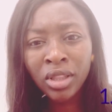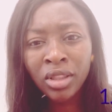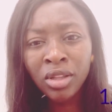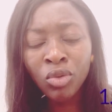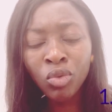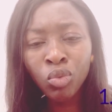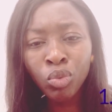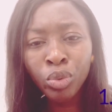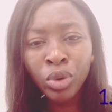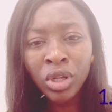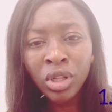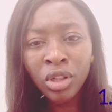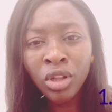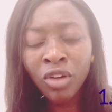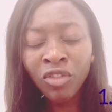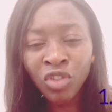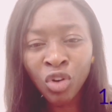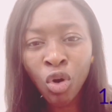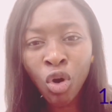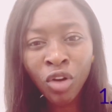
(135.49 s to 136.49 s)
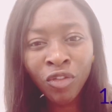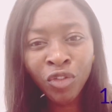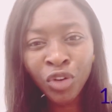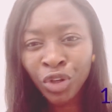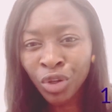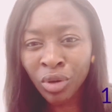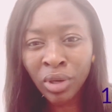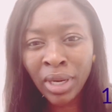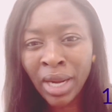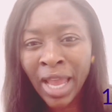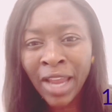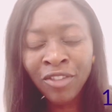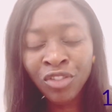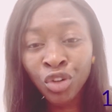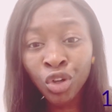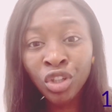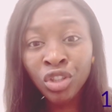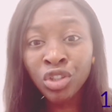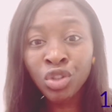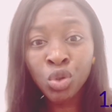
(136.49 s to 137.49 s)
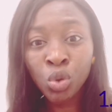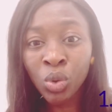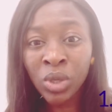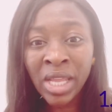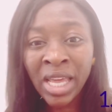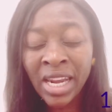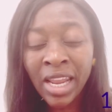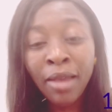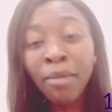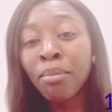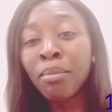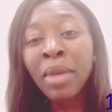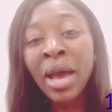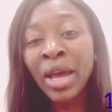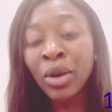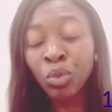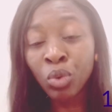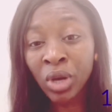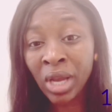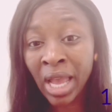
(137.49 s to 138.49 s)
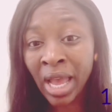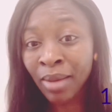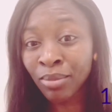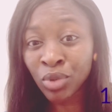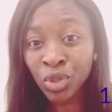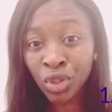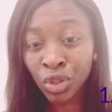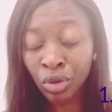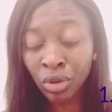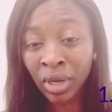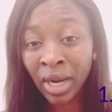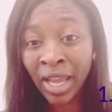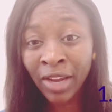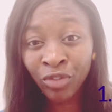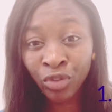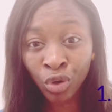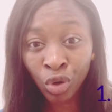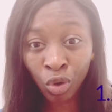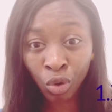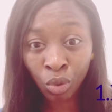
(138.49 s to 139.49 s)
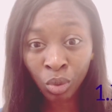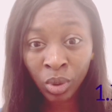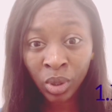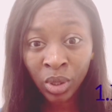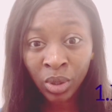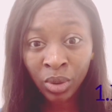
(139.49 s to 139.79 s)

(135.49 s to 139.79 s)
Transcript: the will of God for your life, not so that a man will come to your life. No.